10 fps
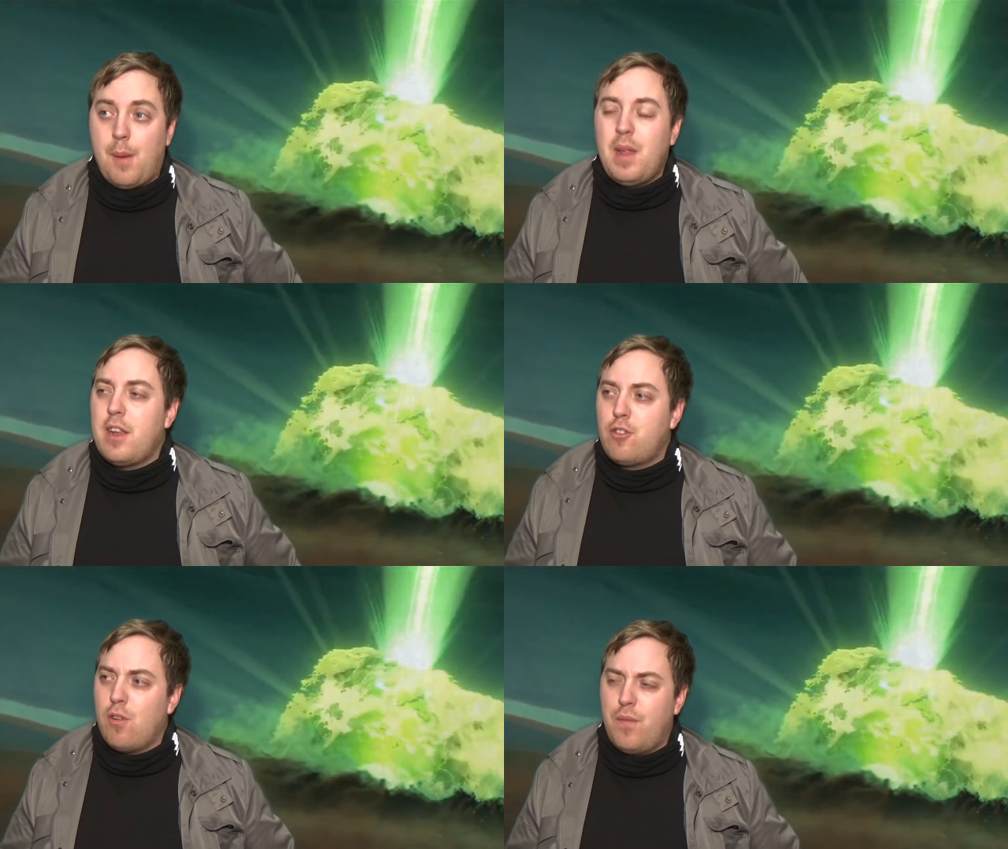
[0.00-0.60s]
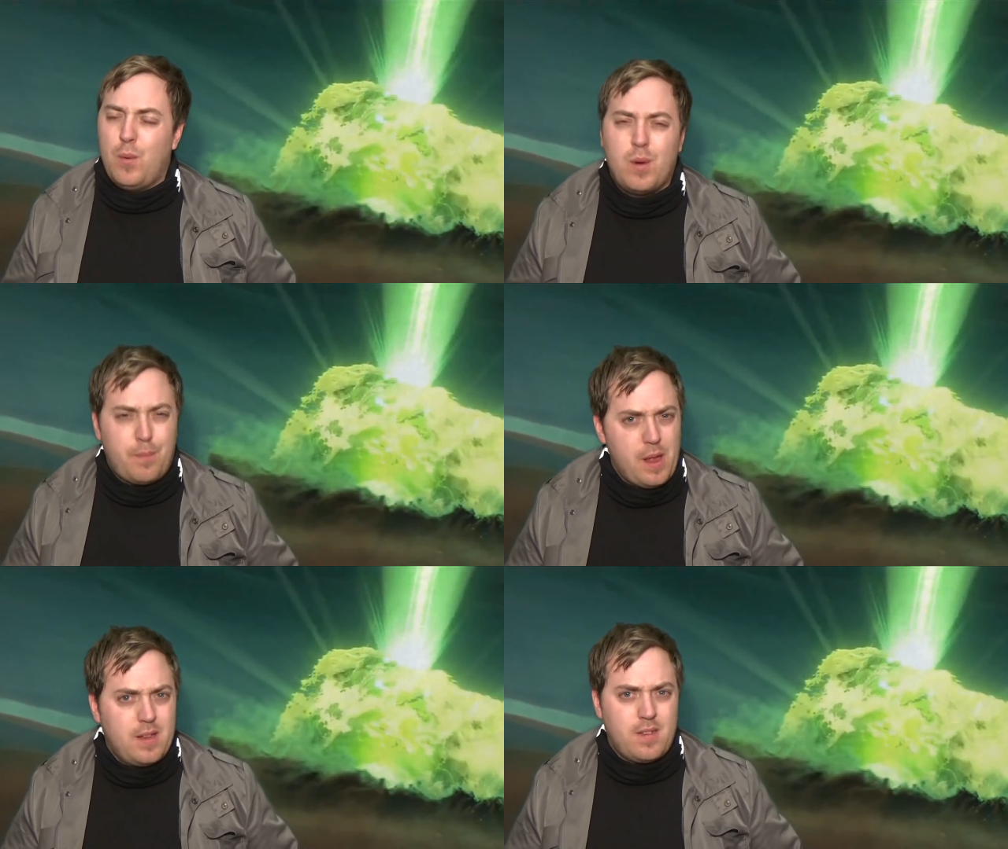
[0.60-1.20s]
I'm not sure if it
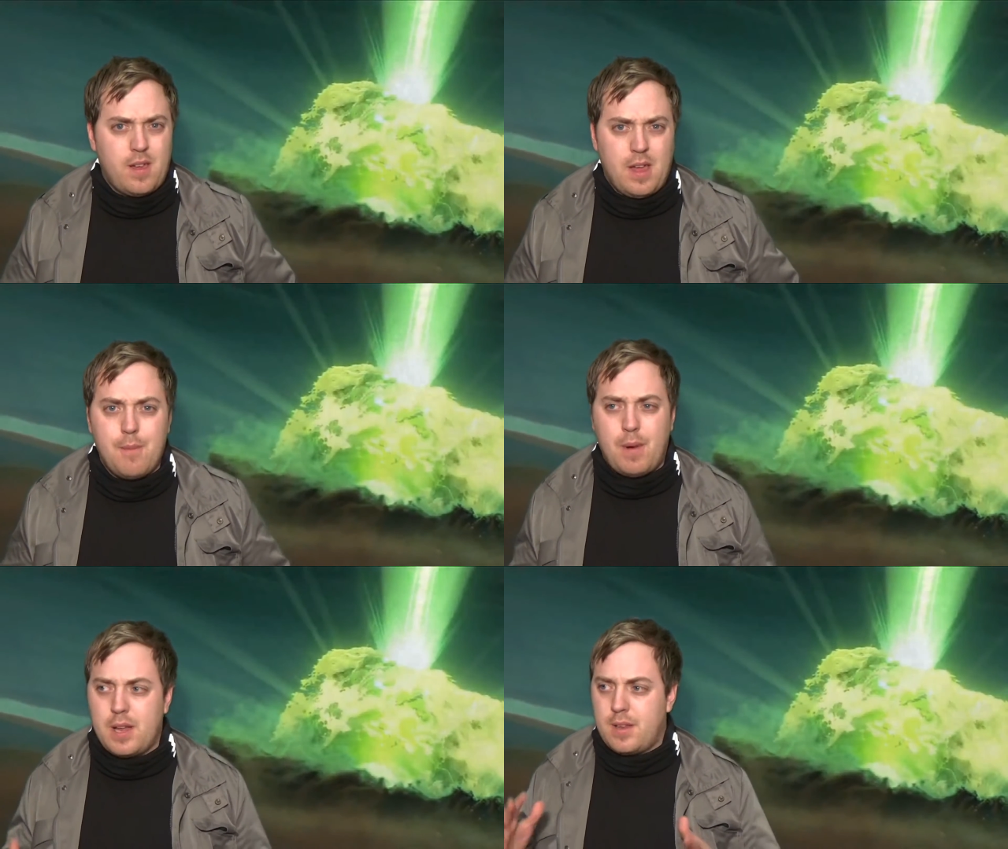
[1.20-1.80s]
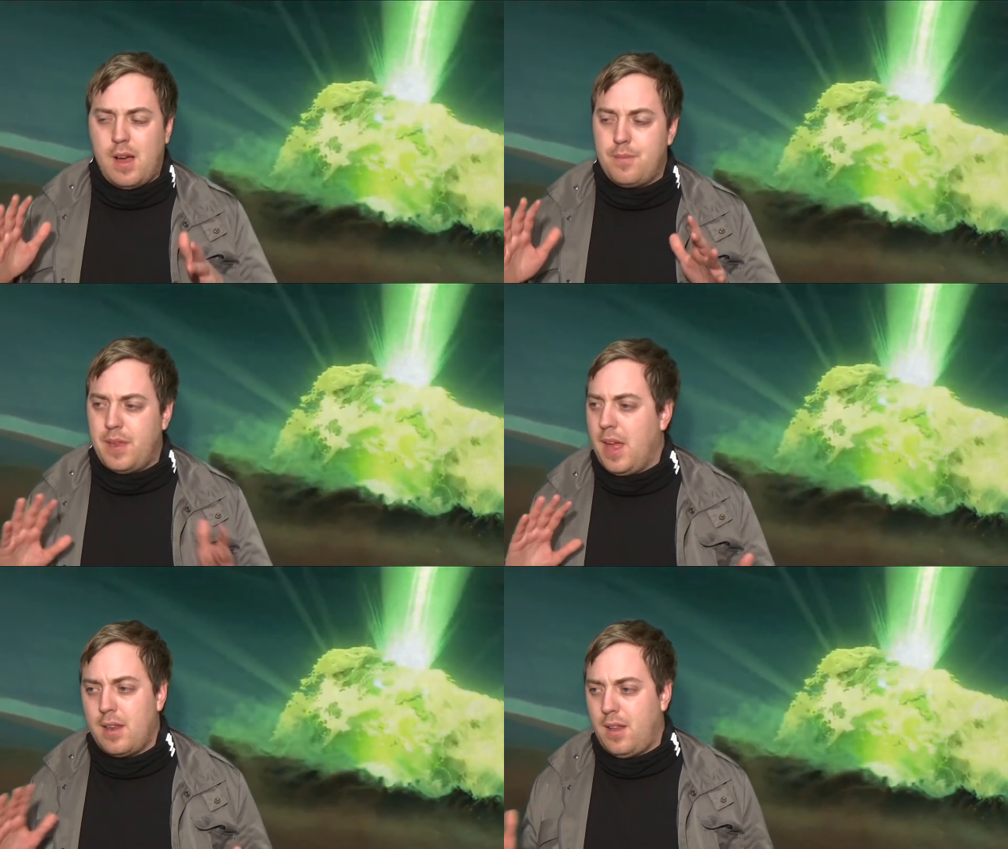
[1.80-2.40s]
would place, like, in my top
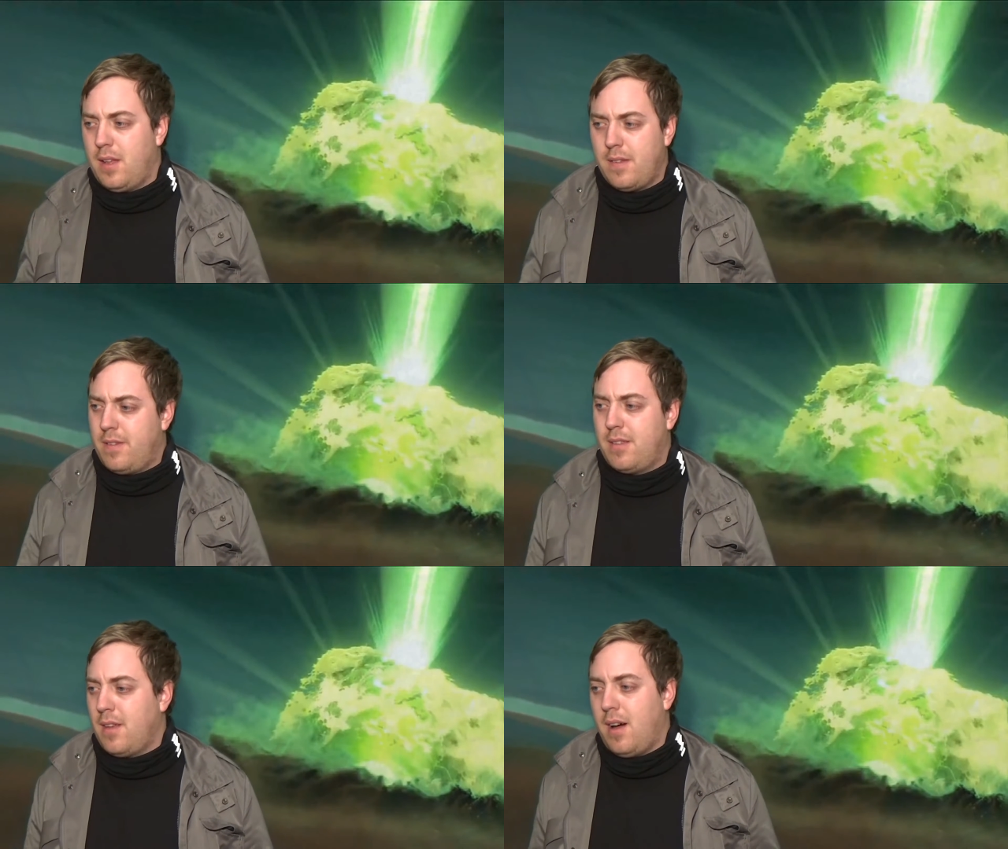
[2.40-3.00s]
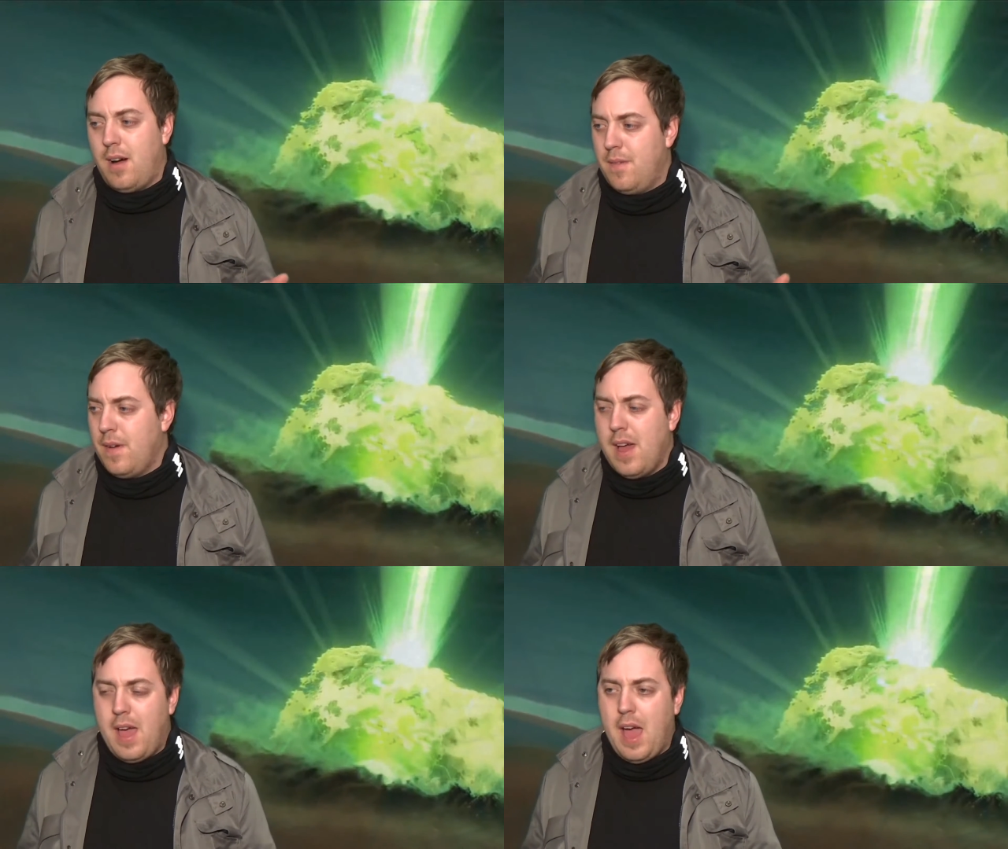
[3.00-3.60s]
10 list
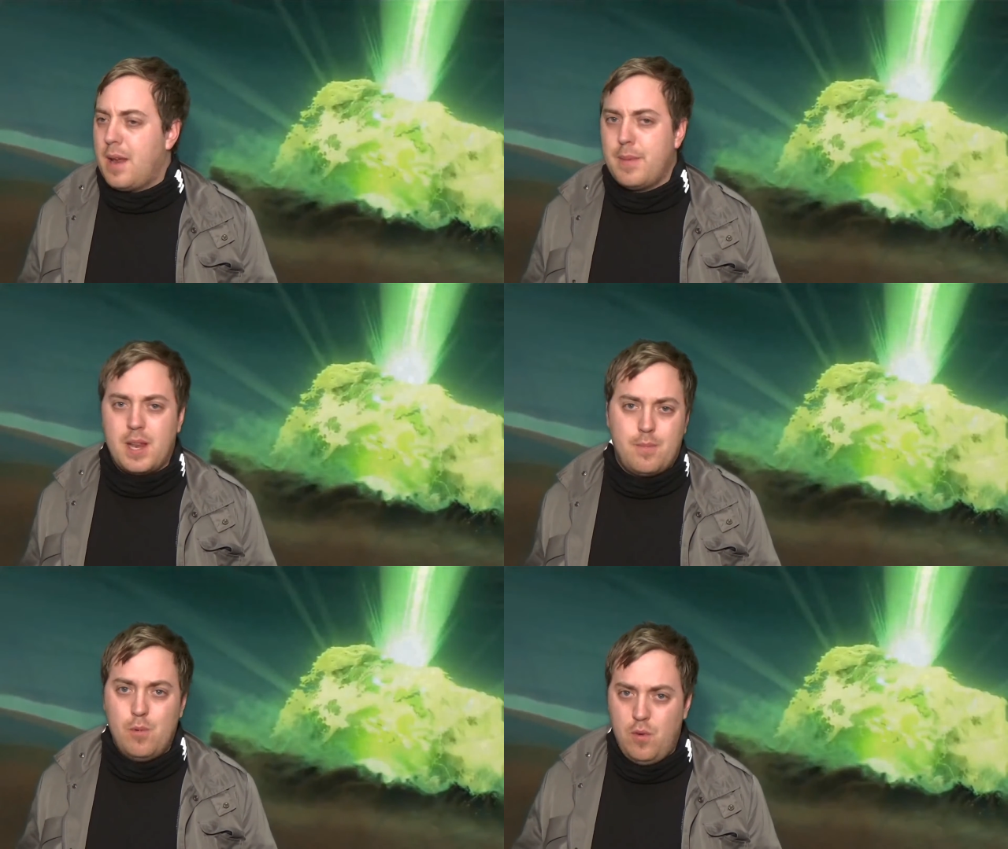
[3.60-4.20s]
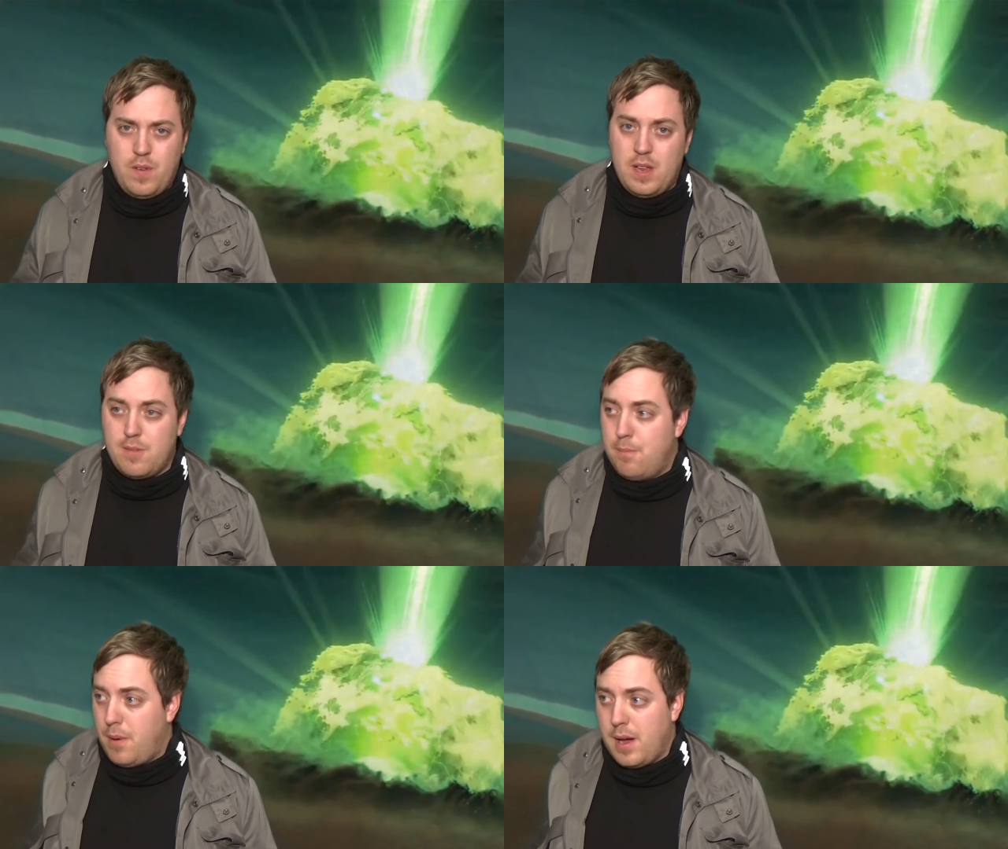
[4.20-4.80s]
of animated
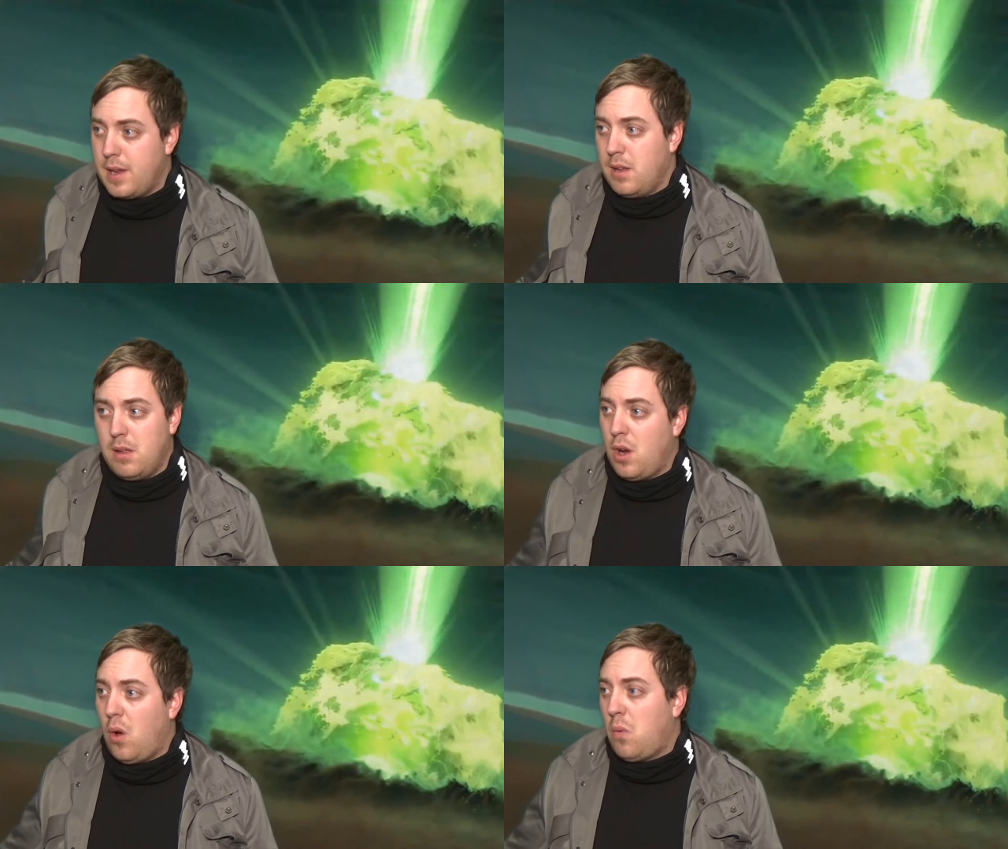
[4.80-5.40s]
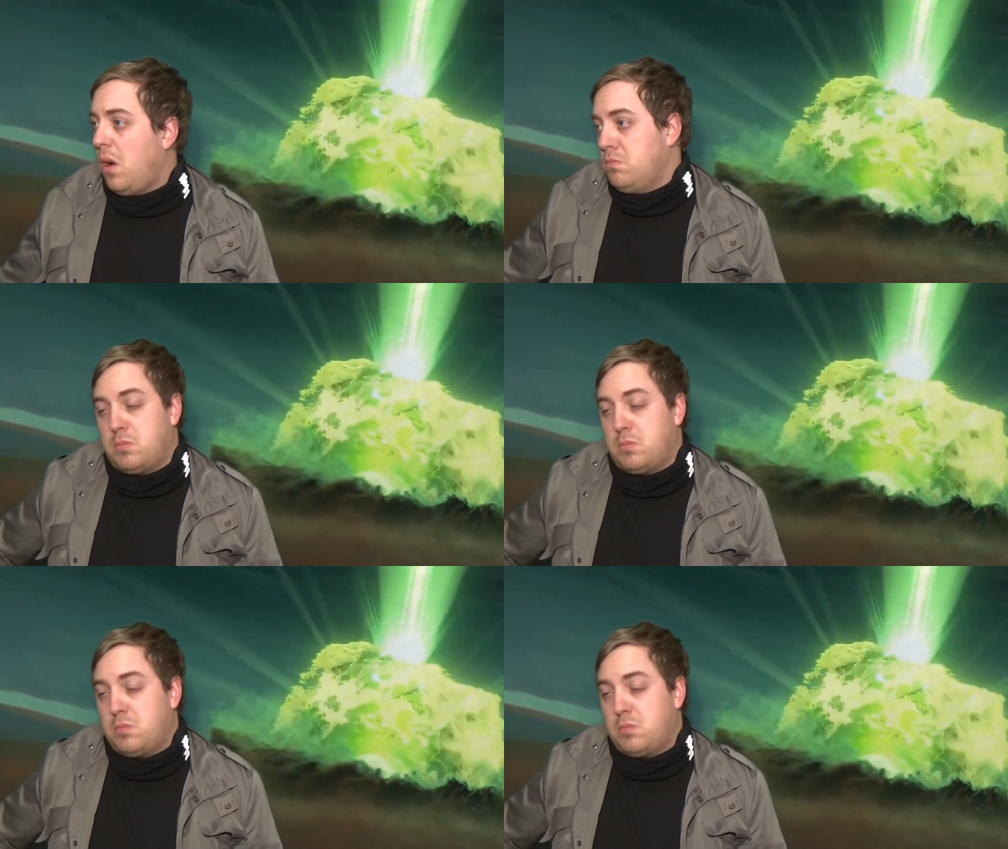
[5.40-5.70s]
movies, but you know what?